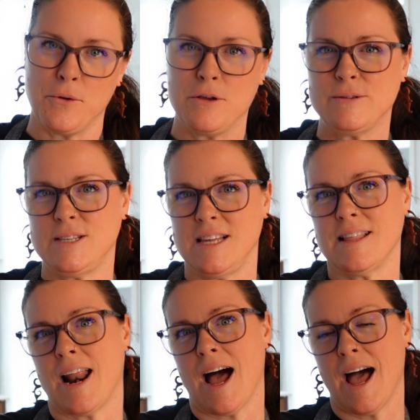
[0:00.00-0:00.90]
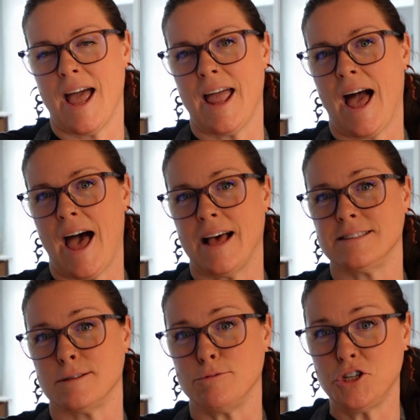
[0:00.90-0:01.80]
you've seen that I
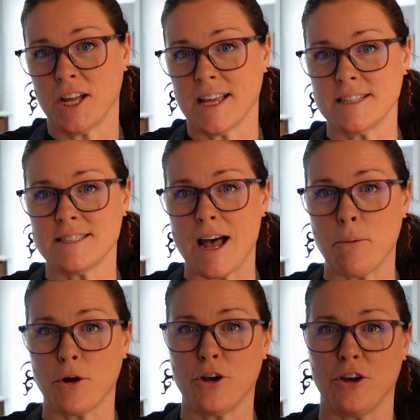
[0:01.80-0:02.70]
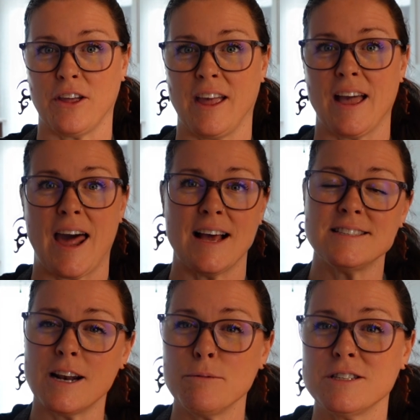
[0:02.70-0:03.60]
had some chickens that were cooking and I said I